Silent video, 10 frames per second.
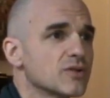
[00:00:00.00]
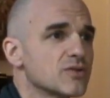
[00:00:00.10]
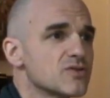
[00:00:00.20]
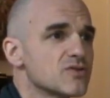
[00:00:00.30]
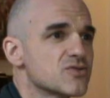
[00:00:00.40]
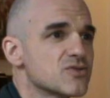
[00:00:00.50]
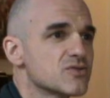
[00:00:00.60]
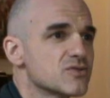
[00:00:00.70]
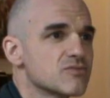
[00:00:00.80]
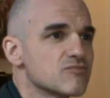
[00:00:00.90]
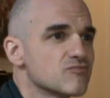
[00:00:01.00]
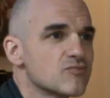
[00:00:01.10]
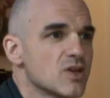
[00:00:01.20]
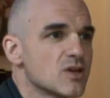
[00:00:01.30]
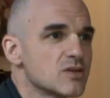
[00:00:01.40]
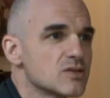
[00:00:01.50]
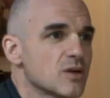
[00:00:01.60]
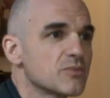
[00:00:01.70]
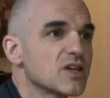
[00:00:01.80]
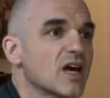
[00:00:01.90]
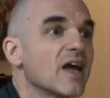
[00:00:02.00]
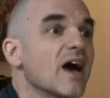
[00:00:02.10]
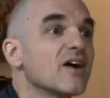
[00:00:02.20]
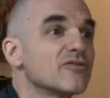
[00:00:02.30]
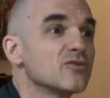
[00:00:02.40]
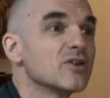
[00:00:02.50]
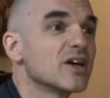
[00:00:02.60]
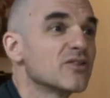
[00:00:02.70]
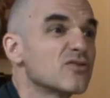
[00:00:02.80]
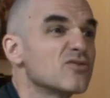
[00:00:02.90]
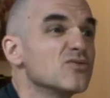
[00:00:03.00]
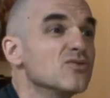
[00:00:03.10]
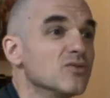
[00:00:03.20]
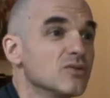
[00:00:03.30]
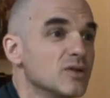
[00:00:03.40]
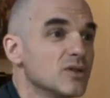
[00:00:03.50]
This is just something I have to get through